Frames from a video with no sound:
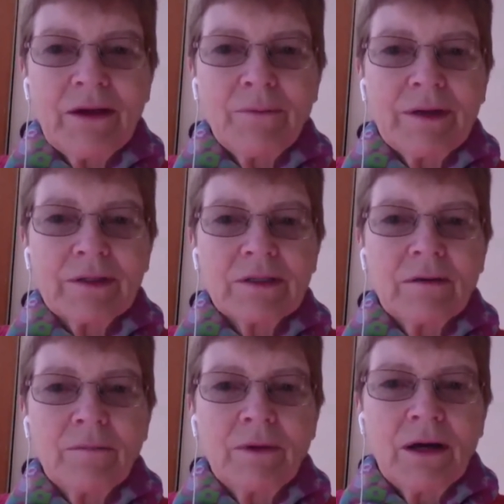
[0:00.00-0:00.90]
There have been
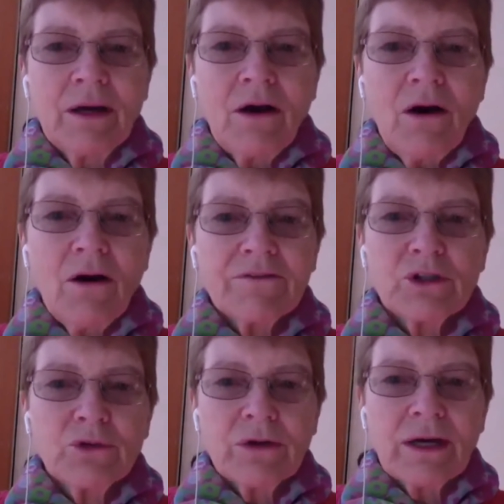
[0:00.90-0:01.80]
some
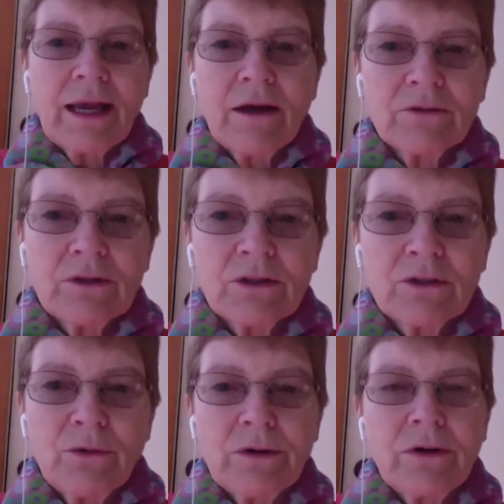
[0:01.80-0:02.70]
offshore accounts,
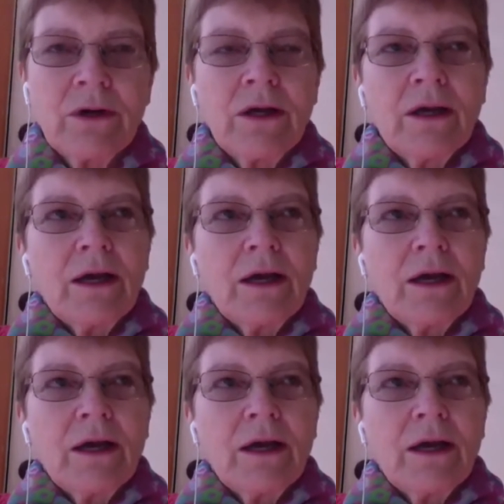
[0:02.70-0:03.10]
or